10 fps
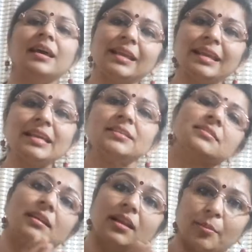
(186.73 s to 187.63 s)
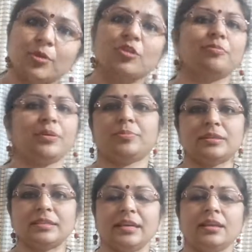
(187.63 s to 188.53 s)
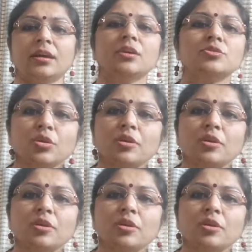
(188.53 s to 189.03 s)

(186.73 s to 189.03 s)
Reach is the number of people seen. So